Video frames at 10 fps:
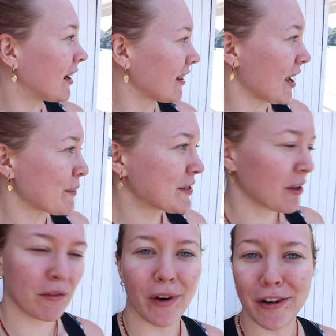
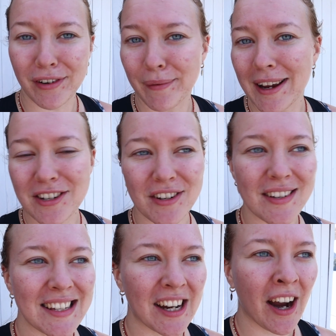limestone rock
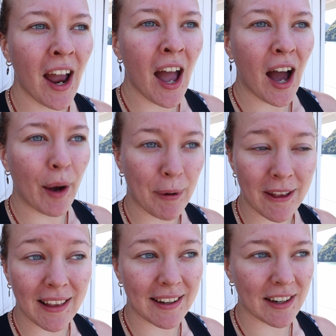formations here.
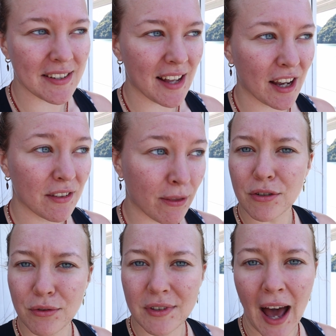Apparently there's like
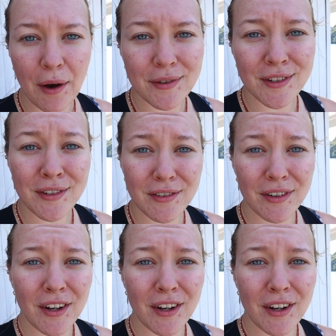2,000